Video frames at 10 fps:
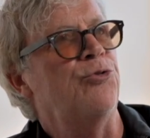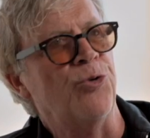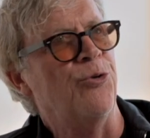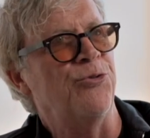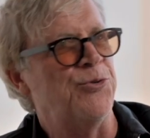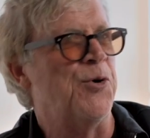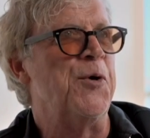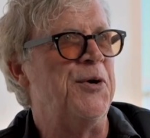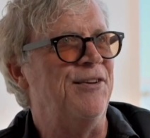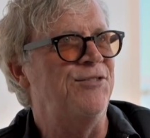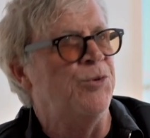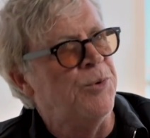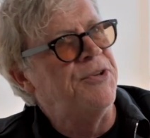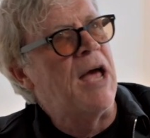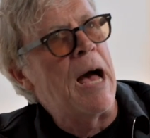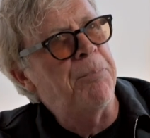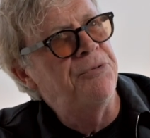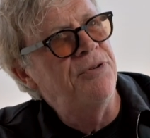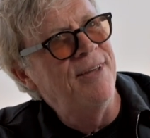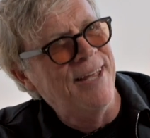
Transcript: short stories to adapt